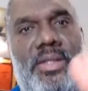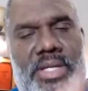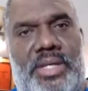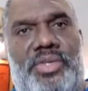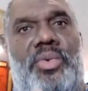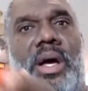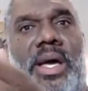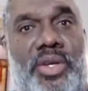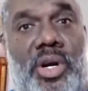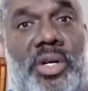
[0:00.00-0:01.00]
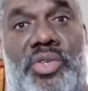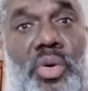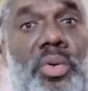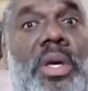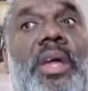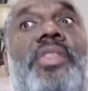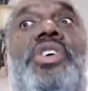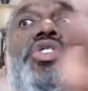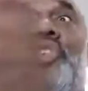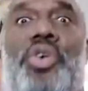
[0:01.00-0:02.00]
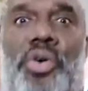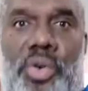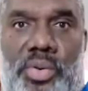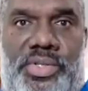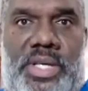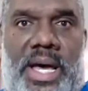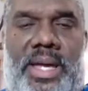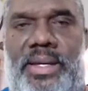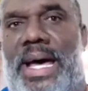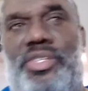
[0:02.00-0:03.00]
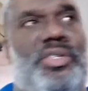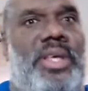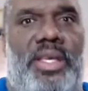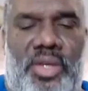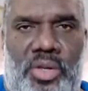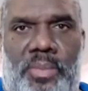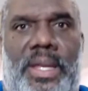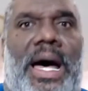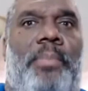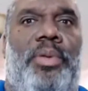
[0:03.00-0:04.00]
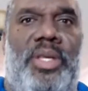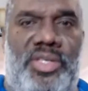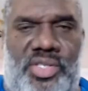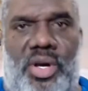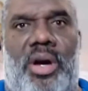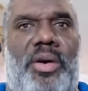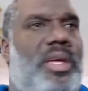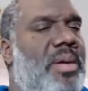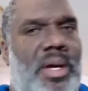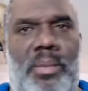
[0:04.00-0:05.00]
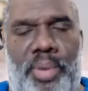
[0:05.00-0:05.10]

Ticket to Ride, Carcassonne, the Euro side, not just like, the Monopoly, Sorry,